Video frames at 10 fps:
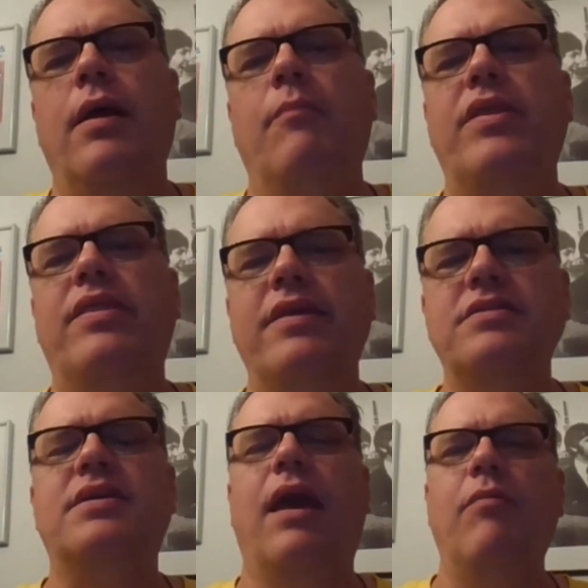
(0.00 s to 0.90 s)
But
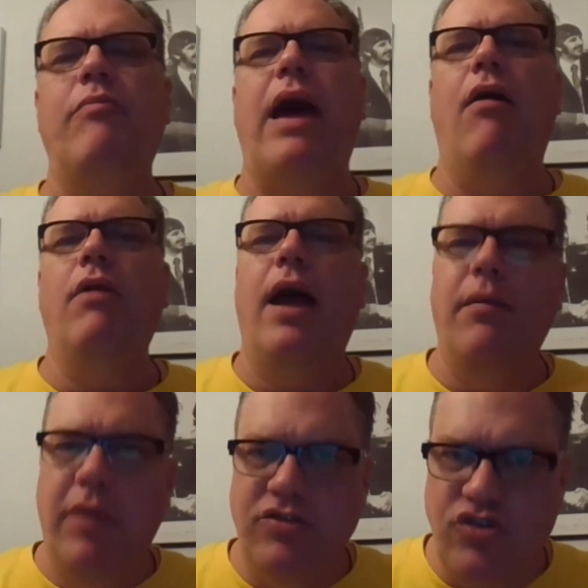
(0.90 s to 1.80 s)
this came about, I
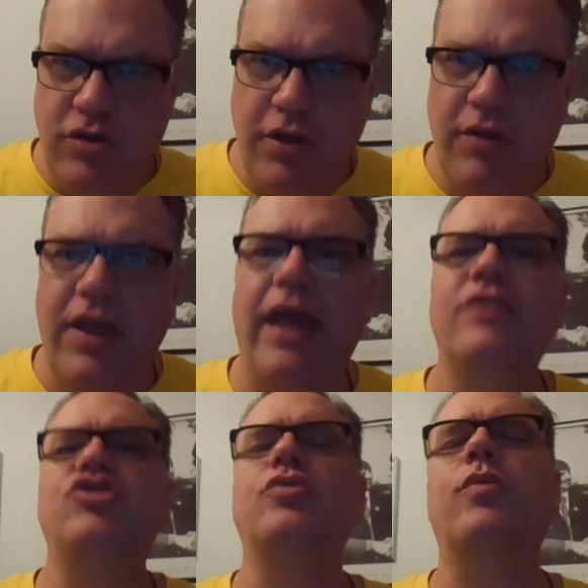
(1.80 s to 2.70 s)
had mentioned earlier, the
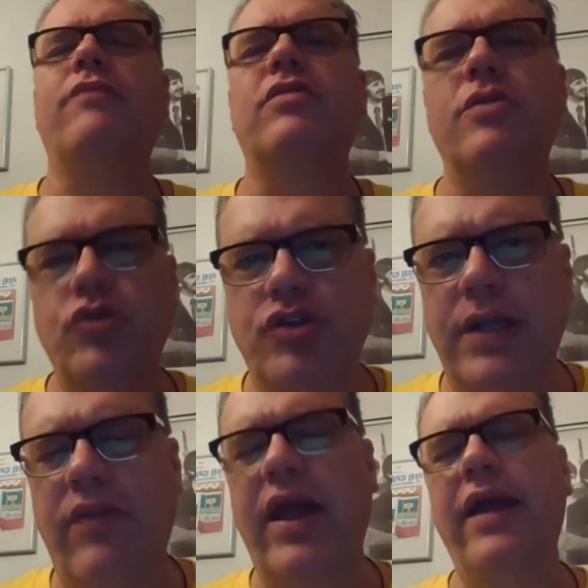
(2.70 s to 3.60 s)
Haitian Revolution.
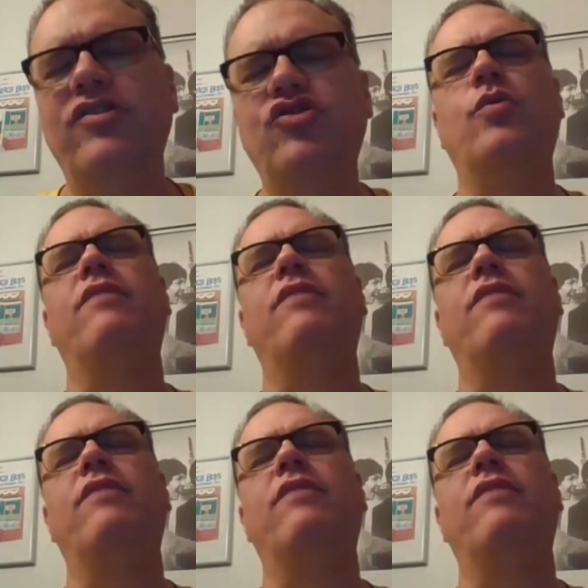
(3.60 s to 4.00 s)
Now, the Haitian